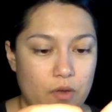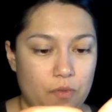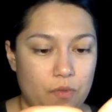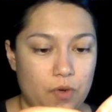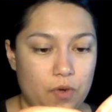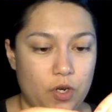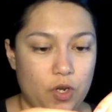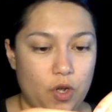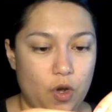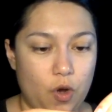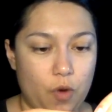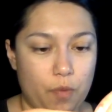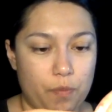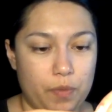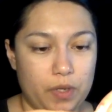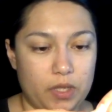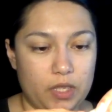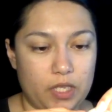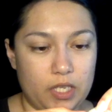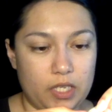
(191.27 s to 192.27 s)
when you
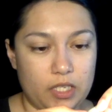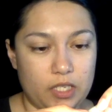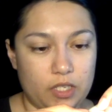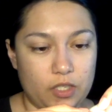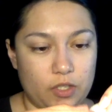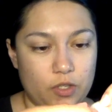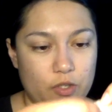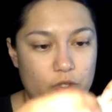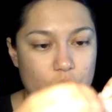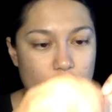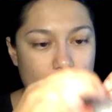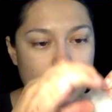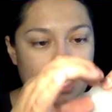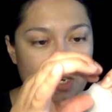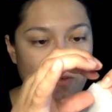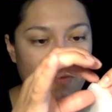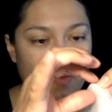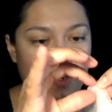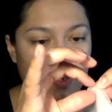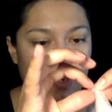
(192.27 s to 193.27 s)
open these because you're trying
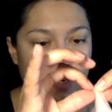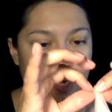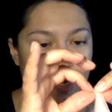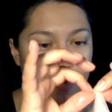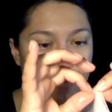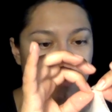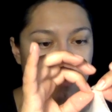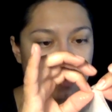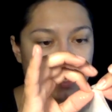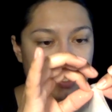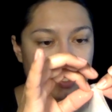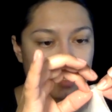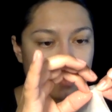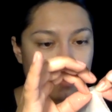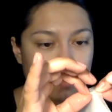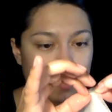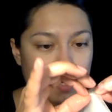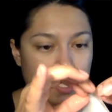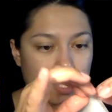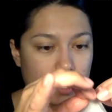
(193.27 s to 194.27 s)
to figure out which
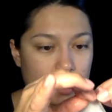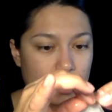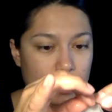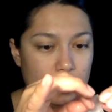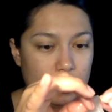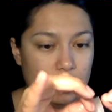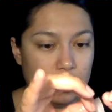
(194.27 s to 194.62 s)
way